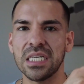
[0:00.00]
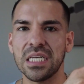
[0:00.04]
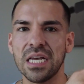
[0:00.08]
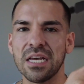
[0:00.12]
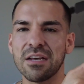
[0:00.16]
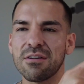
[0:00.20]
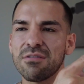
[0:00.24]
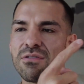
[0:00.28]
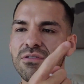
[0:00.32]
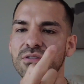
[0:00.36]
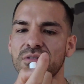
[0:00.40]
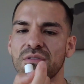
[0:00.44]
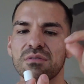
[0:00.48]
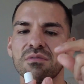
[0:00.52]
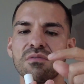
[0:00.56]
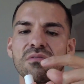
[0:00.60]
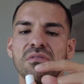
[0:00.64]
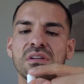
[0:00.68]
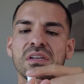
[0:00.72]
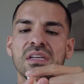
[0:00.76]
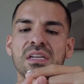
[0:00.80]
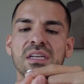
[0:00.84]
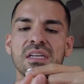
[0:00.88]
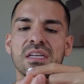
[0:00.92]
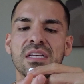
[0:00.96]
I don't know.
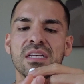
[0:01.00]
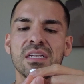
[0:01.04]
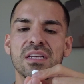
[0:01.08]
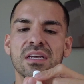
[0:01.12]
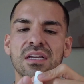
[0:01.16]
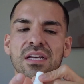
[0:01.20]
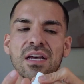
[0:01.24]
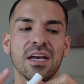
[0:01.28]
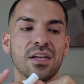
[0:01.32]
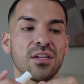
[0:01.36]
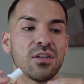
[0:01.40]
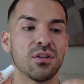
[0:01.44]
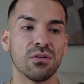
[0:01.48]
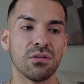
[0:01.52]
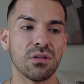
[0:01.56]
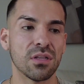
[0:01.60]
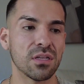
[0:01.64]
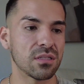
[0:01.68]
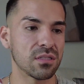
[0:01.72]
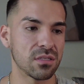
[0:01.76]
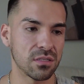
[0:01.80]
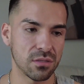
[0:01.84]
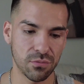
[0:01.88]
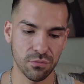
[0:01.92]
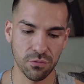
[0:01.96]
I don't like
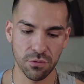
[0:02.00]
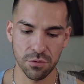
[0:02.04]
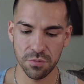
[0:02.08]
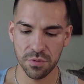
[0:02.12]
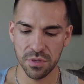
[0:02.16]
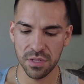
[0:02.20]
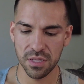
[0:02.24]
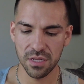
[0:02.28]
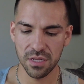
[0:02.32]
this formula.